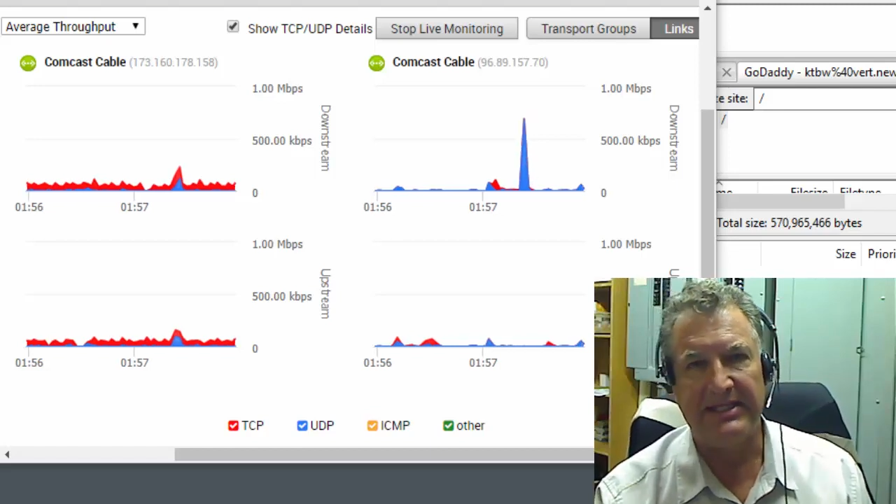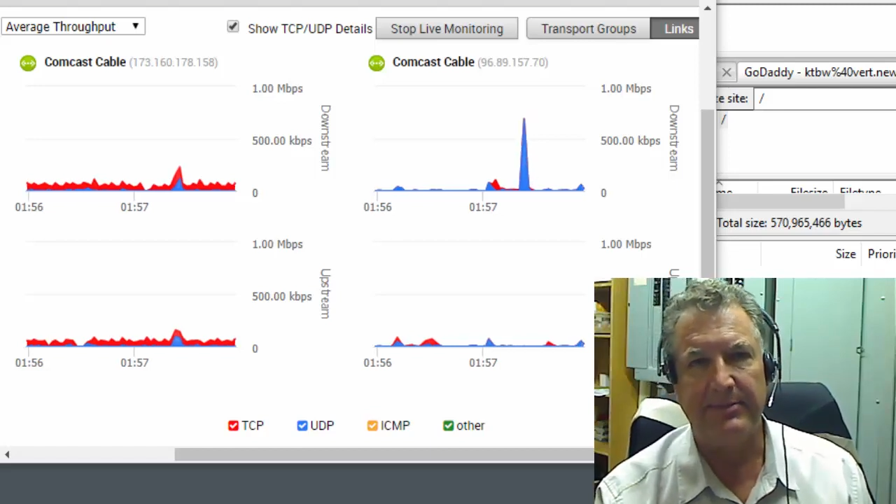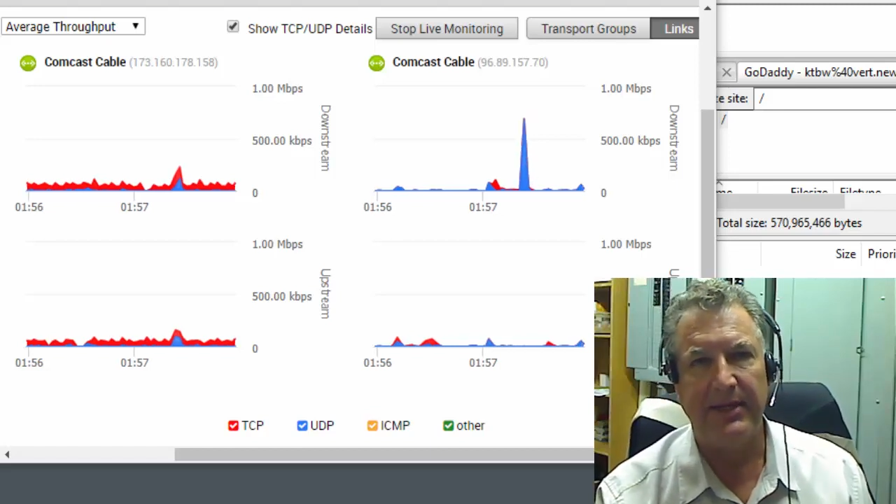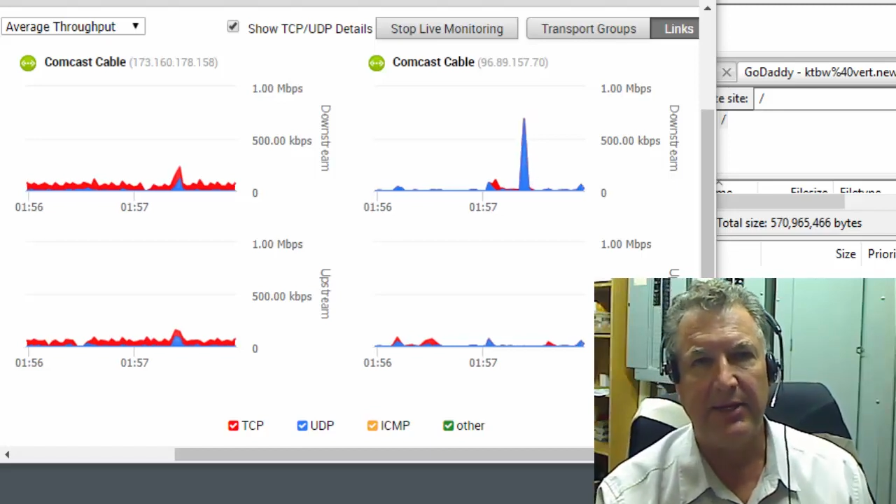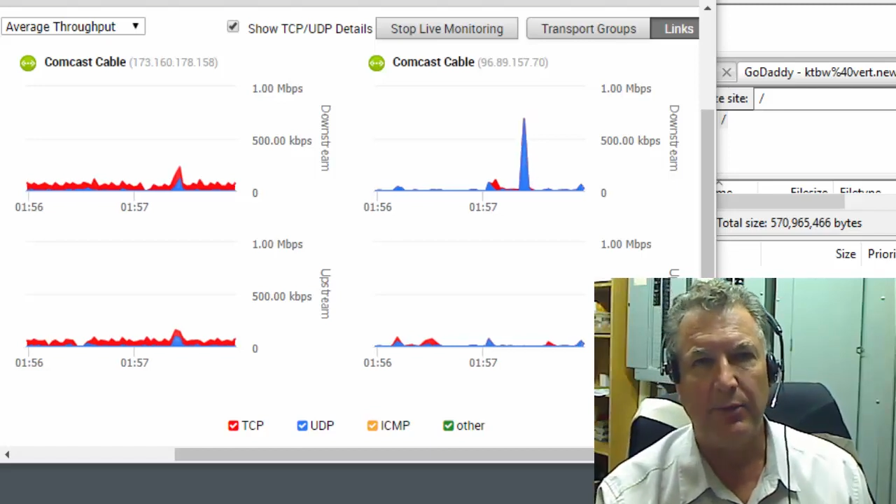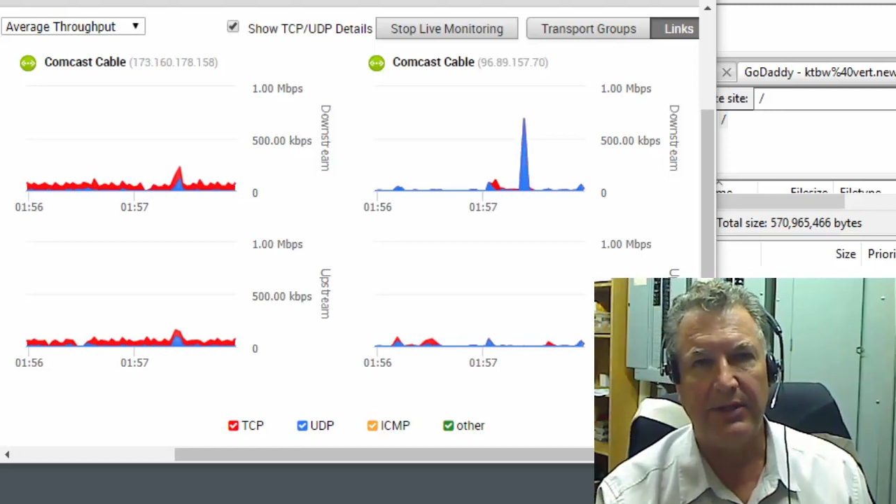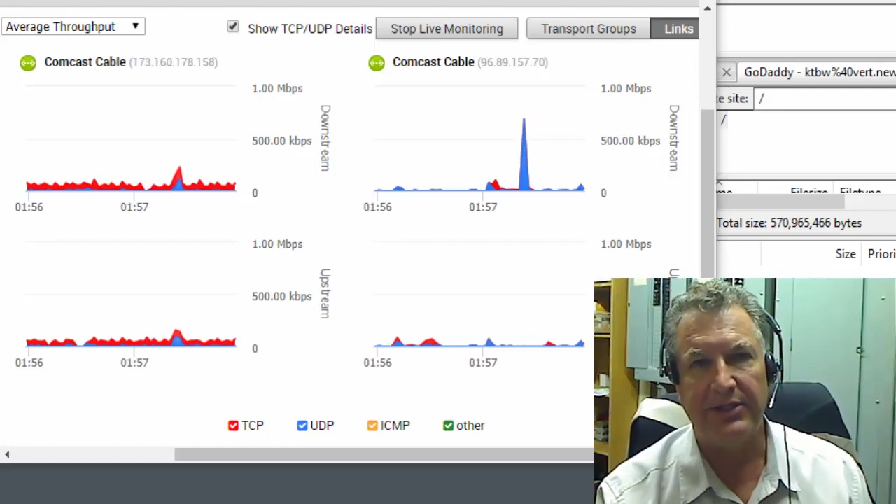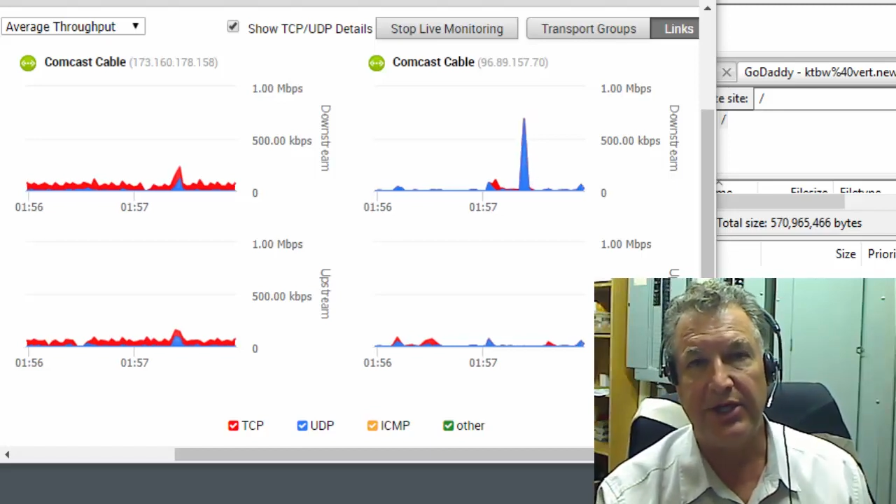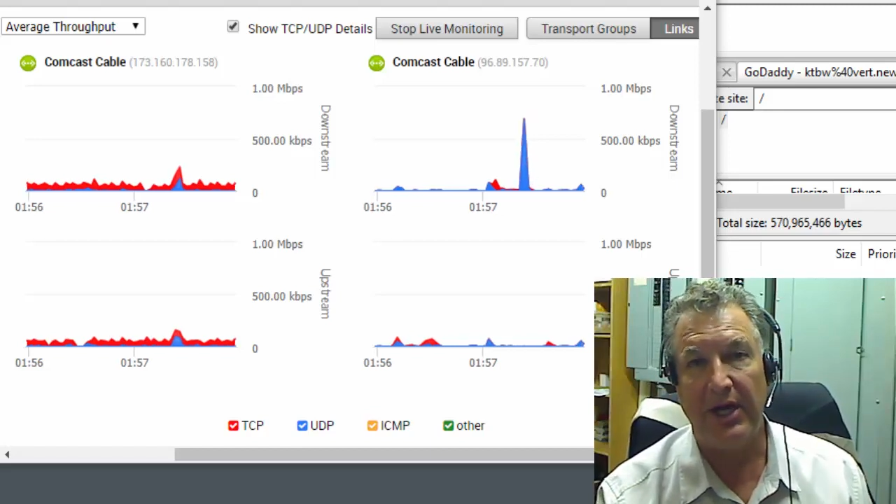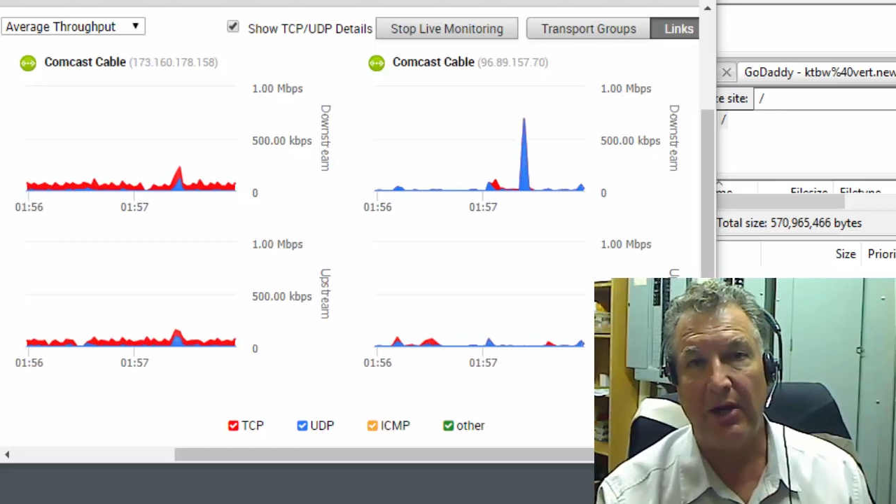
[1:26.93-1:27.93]
speed with
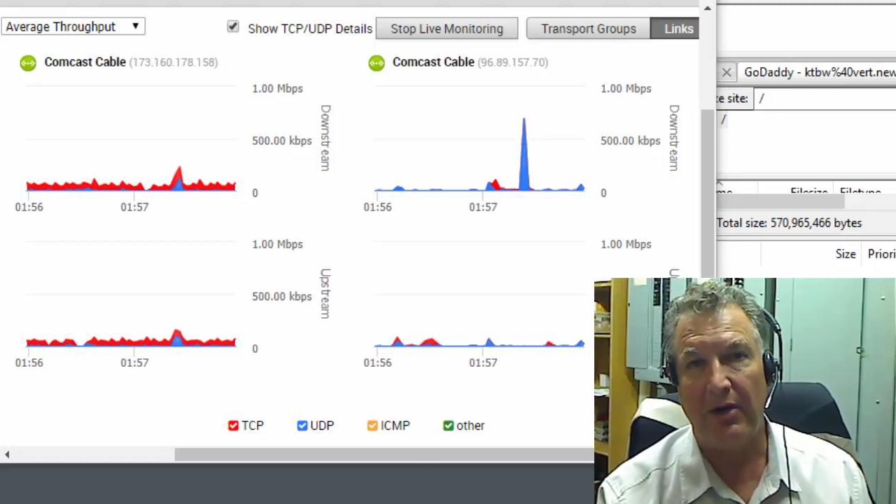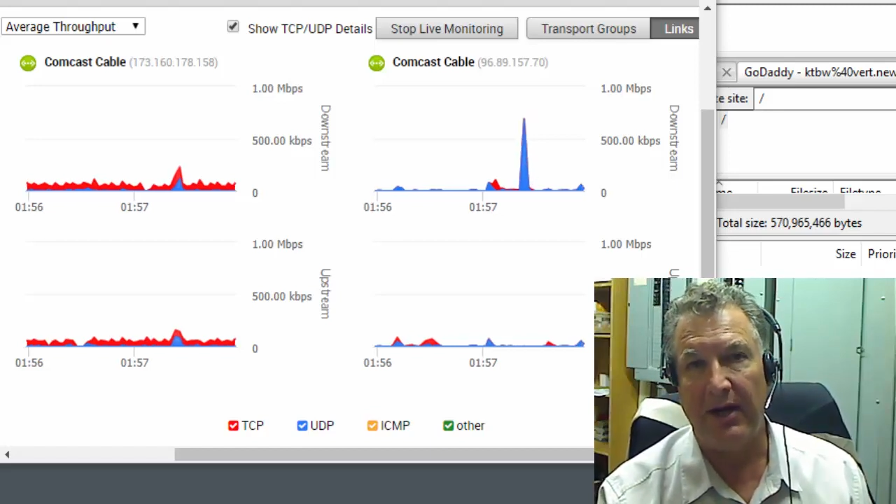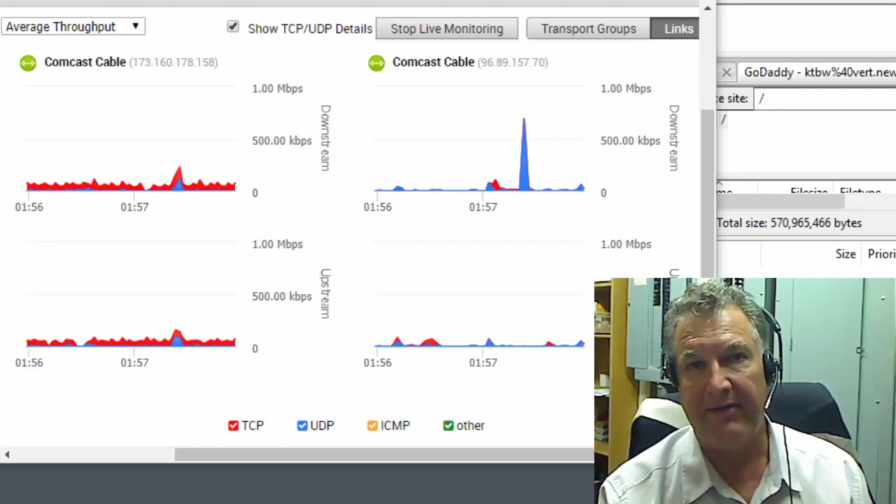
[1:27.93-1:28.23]
a shared